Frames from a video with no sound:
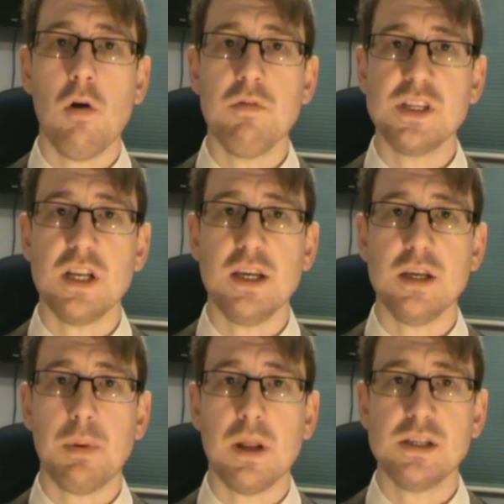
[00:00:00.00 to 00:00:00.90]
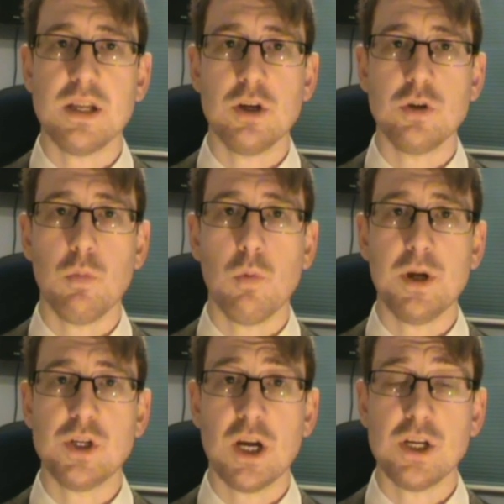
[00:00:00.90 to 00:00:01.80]
Obviously, PlayStation will
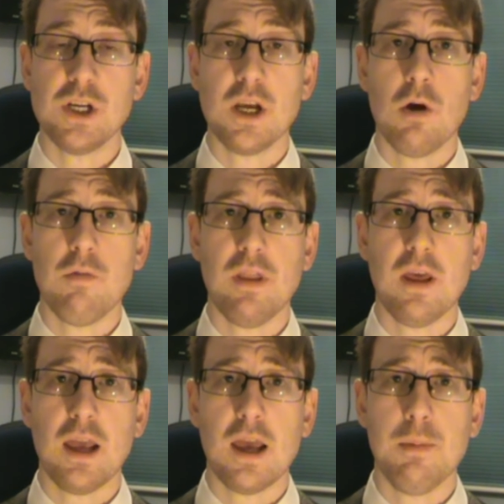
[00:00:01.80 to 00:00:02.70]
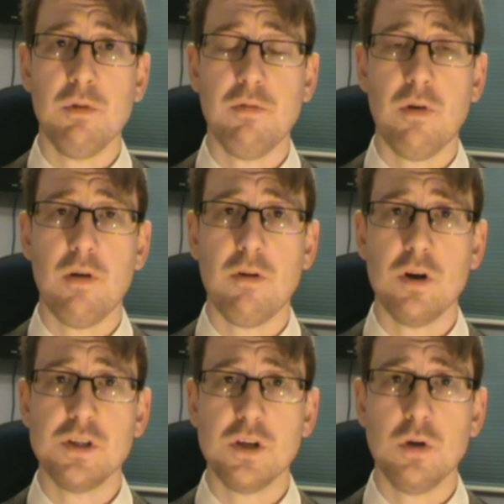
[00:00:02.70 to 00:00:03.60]
be changing over their games very,
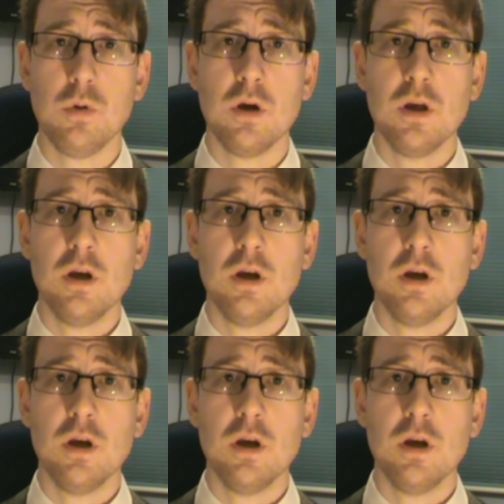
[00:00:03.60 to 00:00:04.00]
very soon,